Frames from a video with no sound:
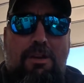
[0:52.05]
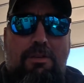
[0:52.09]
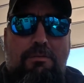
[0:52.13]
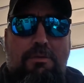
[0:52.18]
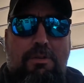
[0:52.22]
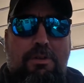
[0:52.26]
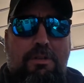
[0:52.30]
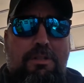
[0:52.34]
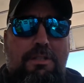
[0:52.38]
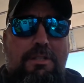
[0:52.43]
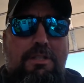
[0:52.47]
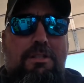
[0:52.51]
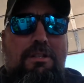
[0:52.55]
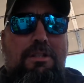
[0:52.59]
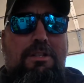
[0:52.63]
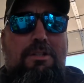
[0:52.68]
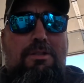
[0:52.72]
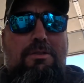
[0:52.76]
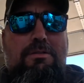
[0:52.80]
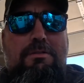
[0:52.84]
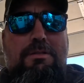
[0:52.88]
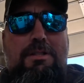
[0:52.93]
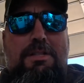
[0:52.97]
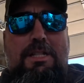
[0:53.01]
And we're just gonna
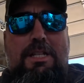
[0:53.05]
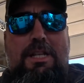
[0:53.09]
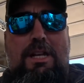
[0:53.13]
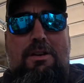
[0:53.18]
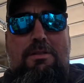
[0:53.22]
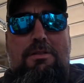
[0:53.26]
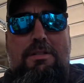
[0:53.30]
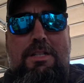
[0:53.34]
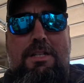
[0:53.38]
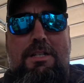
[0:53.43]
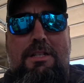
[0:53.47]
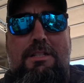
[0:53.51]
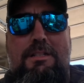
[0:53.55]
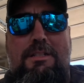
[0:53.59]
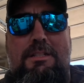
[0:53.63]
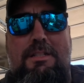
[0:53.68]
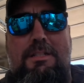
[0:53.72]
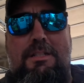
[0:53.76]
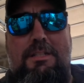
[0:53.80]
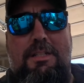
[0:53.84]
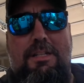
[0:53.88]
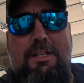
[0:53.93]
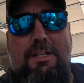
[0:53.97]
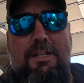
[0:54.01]
go see how it does
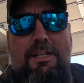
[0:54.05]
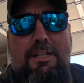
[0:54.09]
and